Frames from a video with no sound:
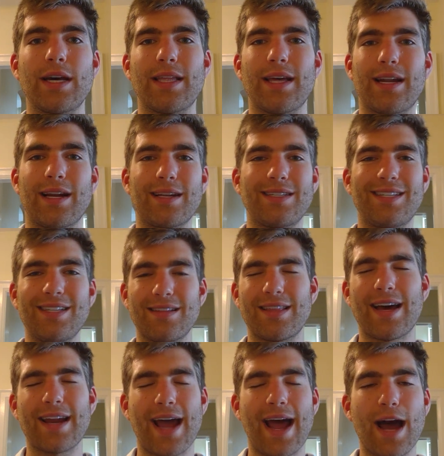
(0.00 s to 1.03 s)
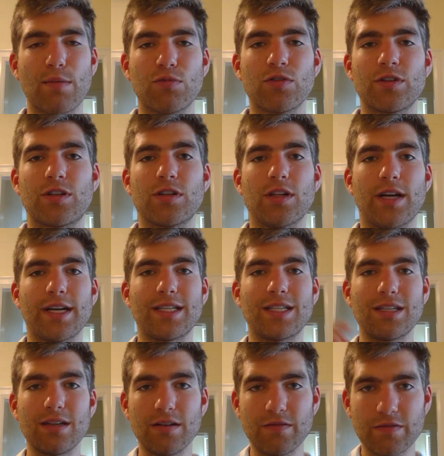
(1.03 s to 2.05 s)
That Aboriginal
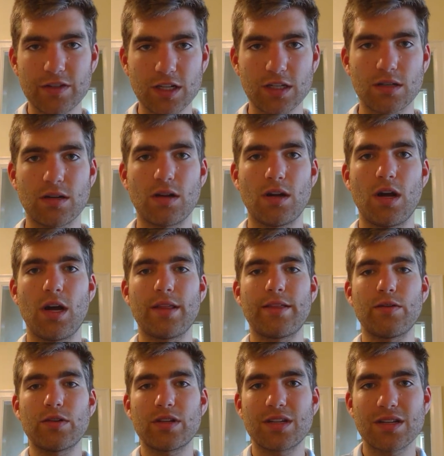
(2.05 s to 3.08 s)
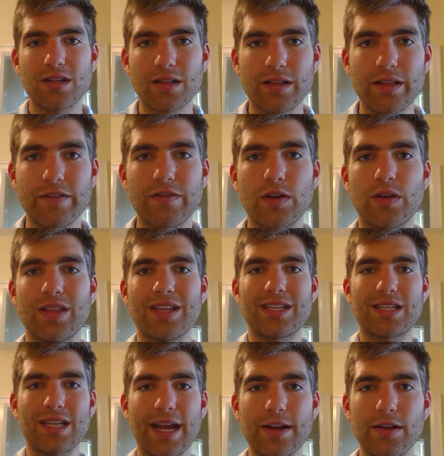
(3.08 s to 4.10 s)
idea of just those living in the
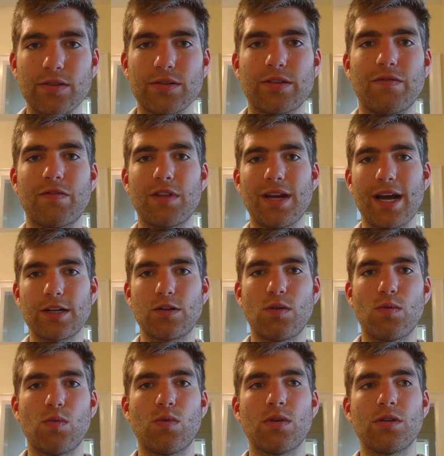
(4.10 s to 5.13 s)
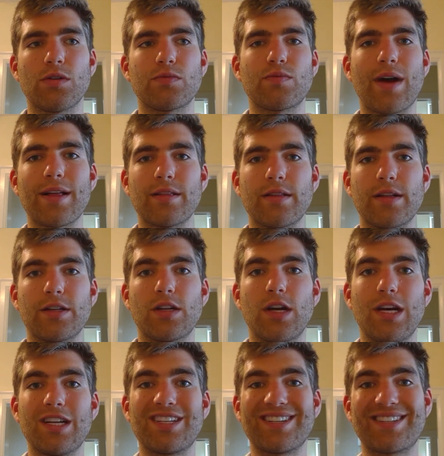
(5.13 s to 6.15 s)
cycles of the natural world, rather than
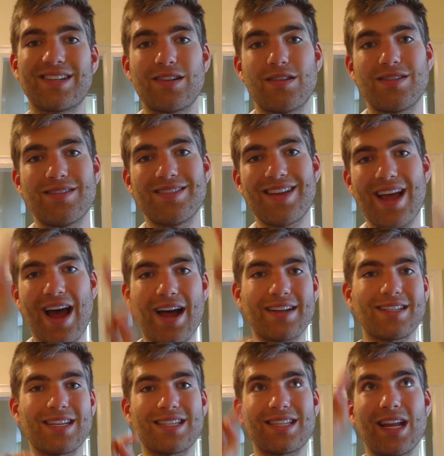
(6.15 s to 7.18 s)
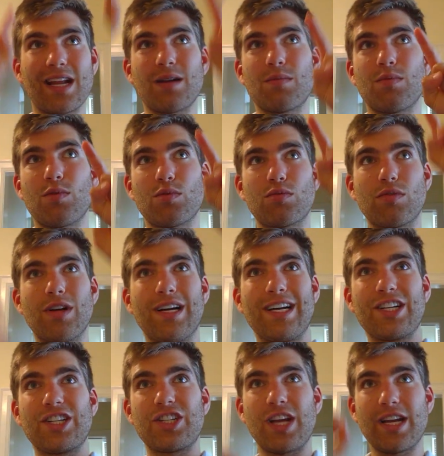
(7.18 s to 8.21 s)
just unsustainable
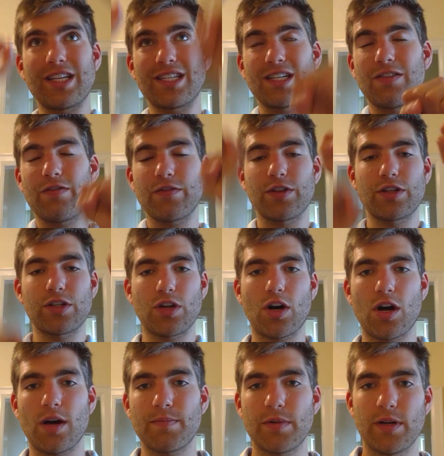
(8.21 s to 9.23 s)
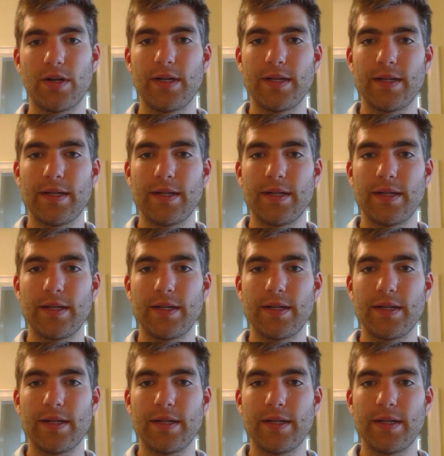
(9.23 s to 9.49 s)
chasing for the top,